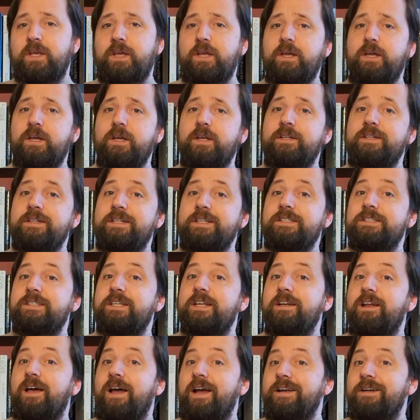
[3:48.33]
Uh, this
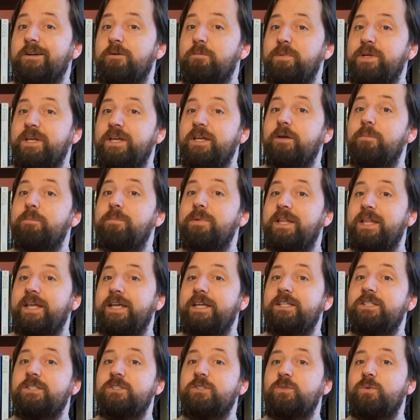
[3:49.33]
can either be a
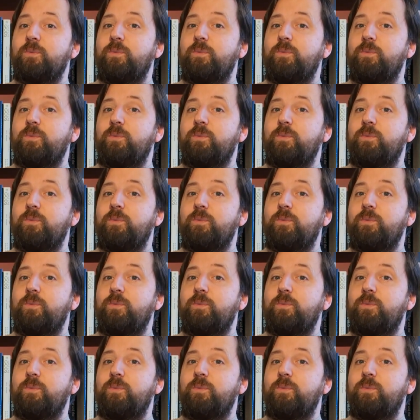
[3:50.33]
place